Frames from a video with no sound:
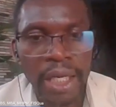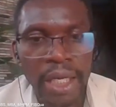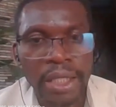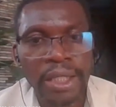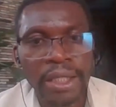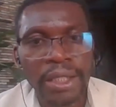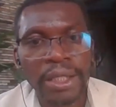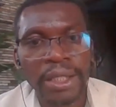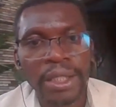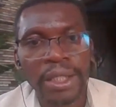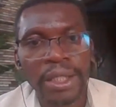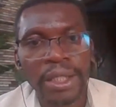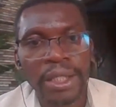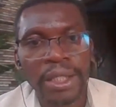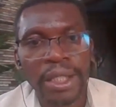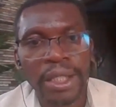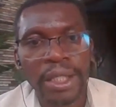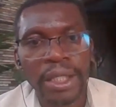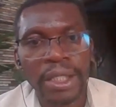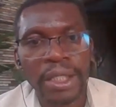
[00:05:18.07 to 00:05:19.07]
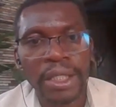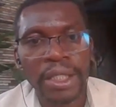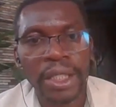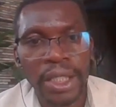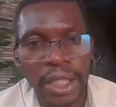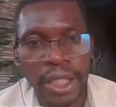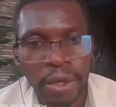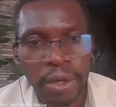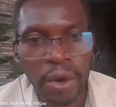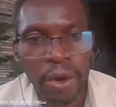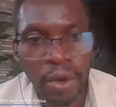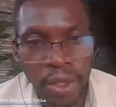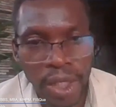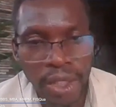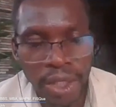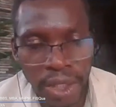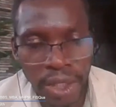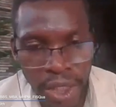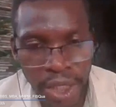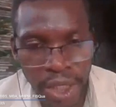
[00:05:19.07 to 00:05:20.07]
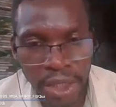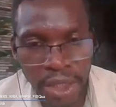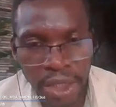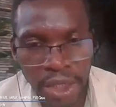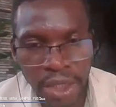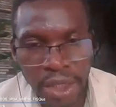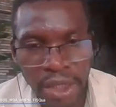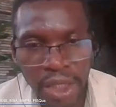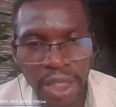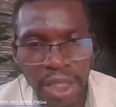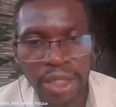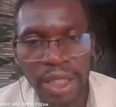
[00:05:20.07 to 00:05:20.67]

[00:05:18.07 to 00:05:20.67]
and the only state